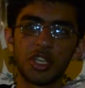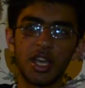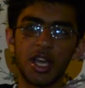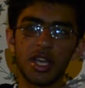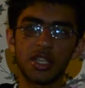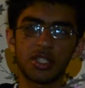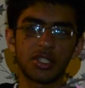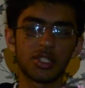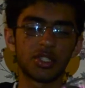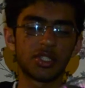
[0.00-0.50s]

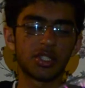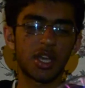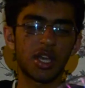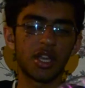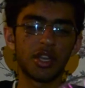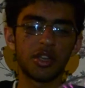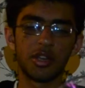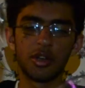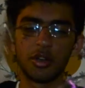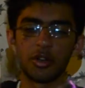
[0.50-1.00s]
gas
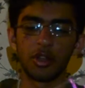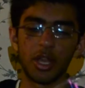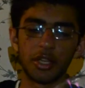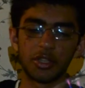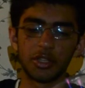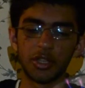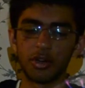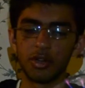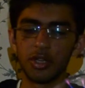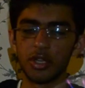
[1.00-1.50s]
inside here
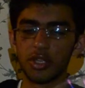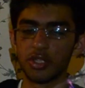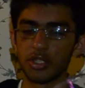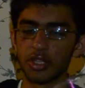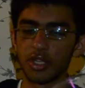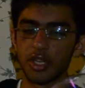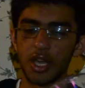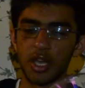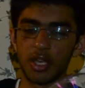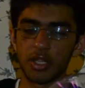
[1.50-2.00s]
like there is
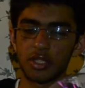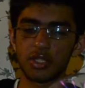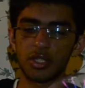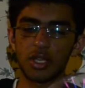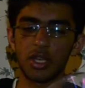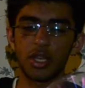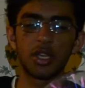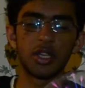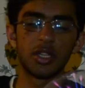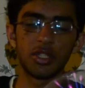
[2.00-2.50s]
a
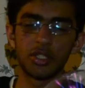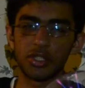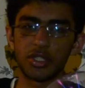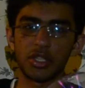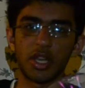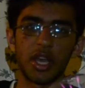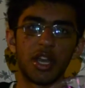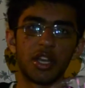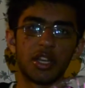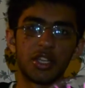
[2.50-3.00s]
gas
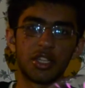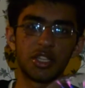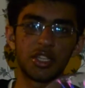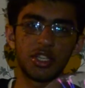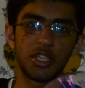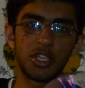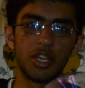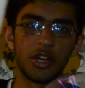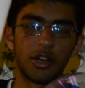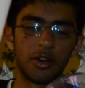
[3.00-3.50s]
inside
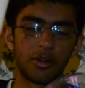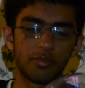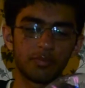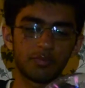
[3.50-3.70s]
here.